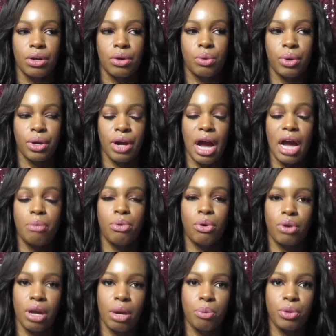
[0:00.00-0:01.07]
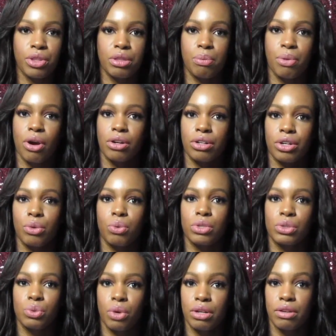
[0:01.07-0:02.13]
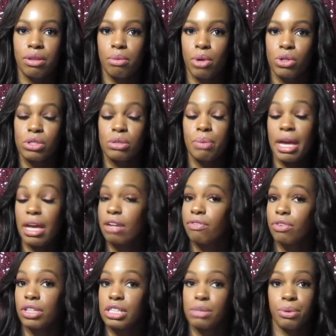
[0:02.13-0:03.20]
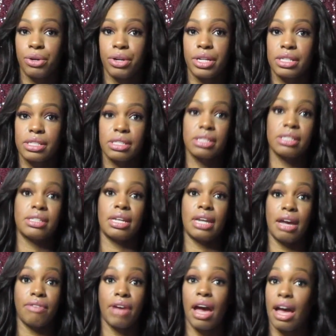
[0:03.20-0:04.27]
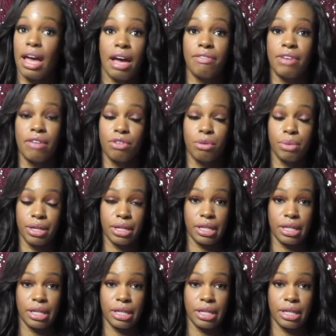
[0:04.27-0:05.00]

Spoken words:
where I broke up with the partner, was one of the most painful experiences that I've ever been